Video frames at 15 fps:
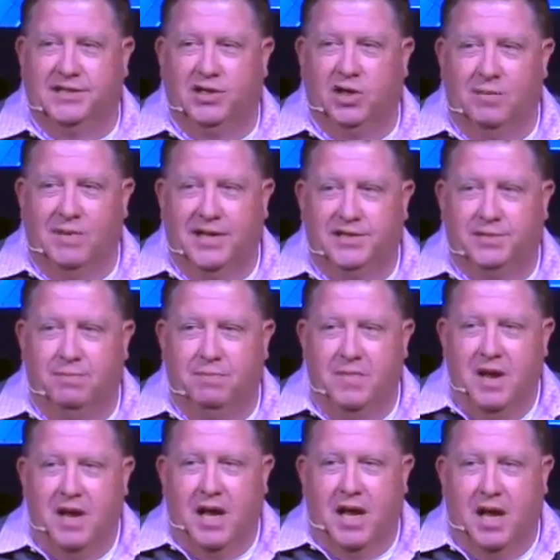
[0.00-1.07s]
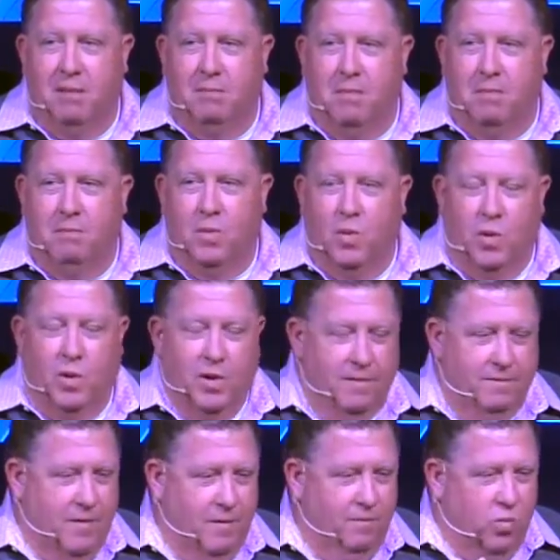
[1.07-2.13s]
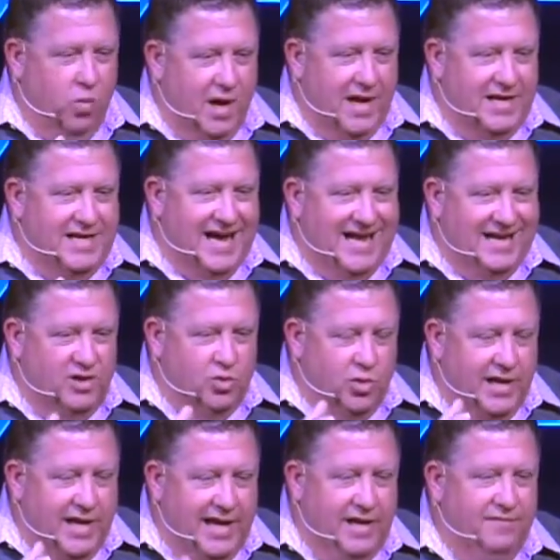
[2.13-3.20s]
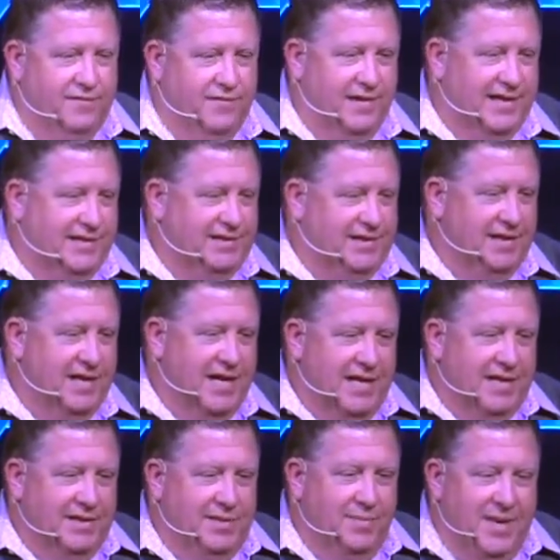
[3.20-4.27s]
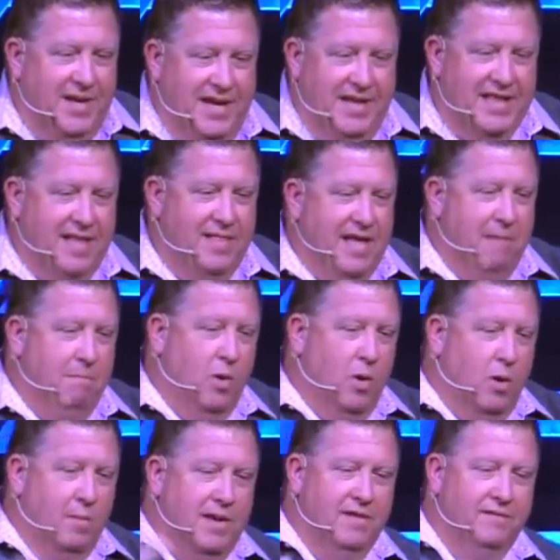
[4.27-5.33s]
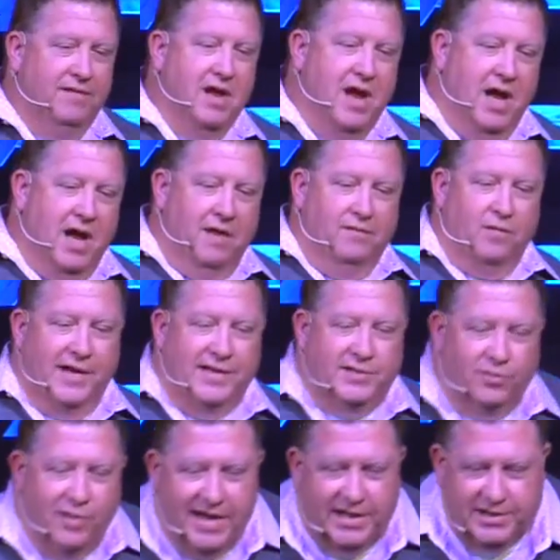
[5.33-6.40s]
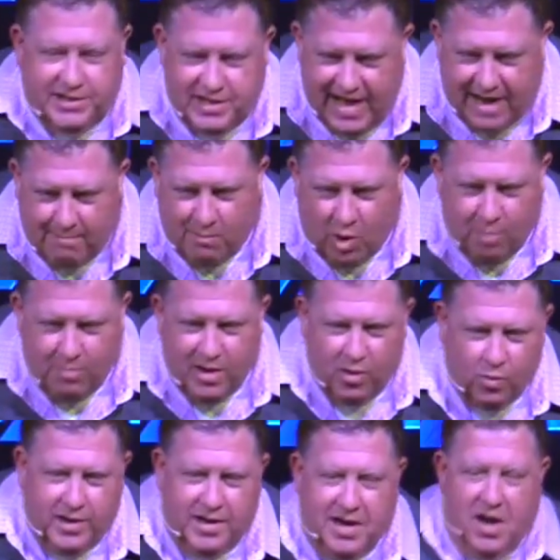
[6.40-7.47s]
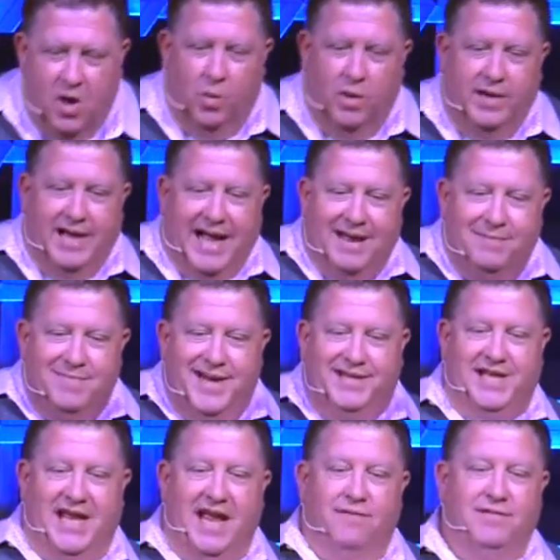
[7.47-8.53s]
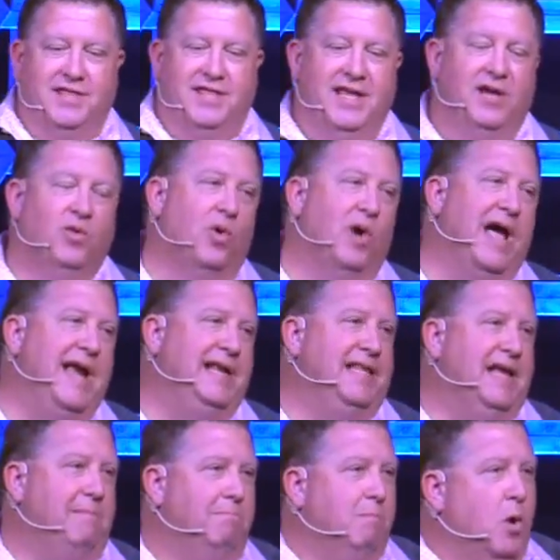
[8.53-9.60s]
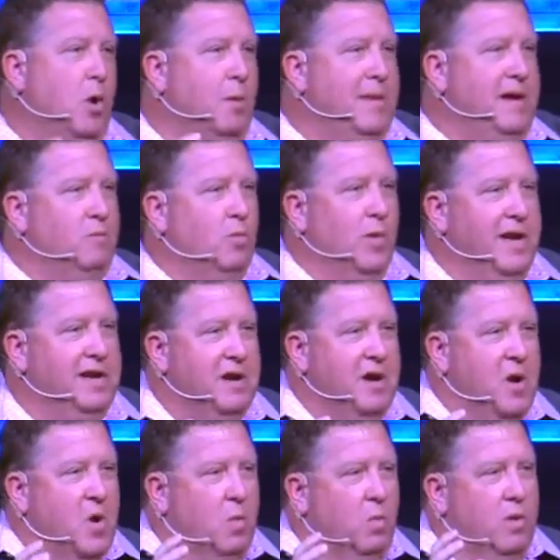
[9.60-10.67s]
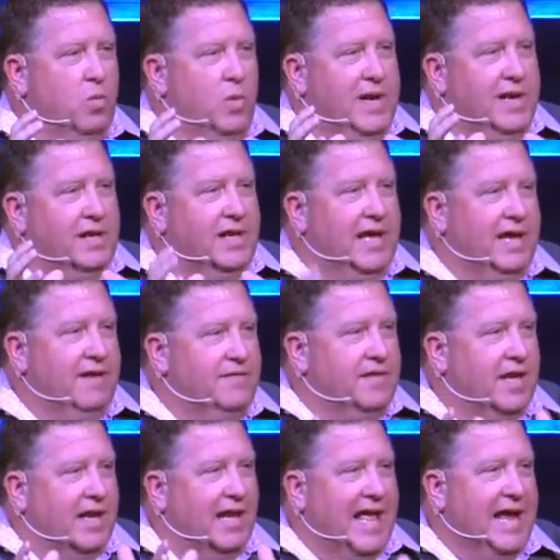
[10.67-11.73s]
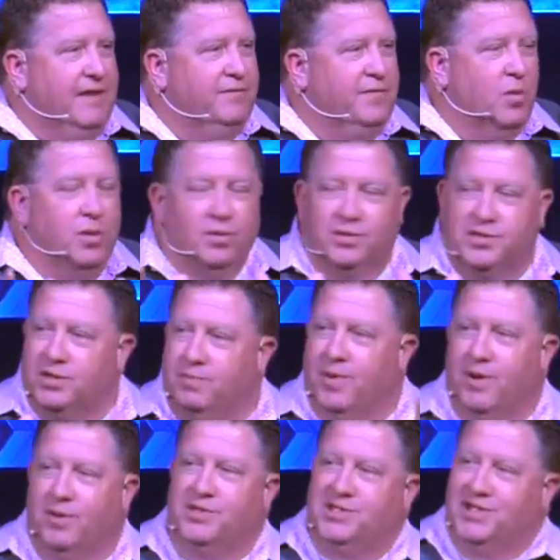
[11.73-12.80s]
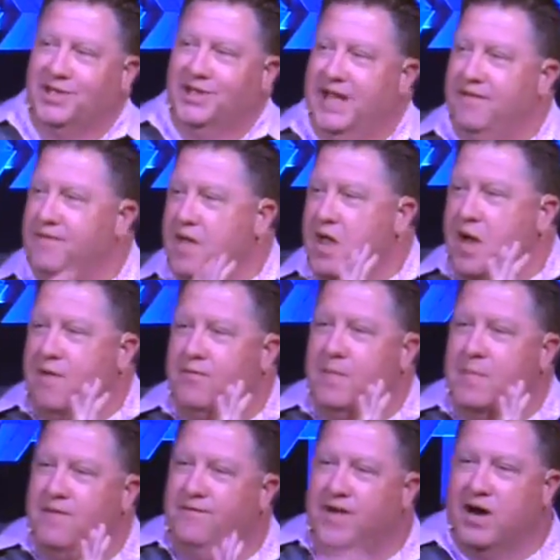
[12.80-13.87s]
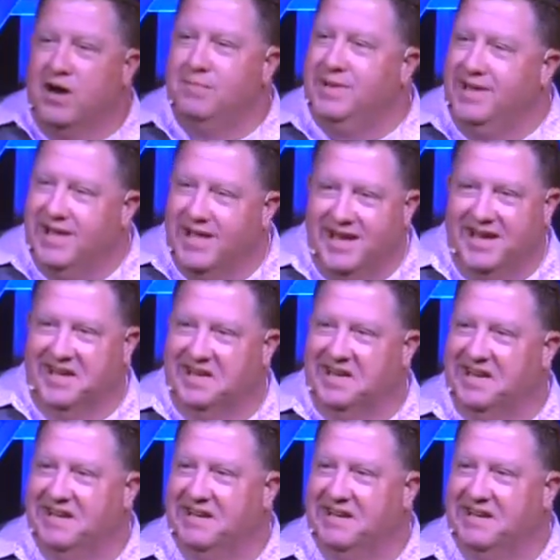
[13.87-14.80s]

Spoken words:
so much more of what God created for us to be. That moment of resurrection, that moment when God makes everything right, that moment when we live in the life that we were supposed to live from the very beginning.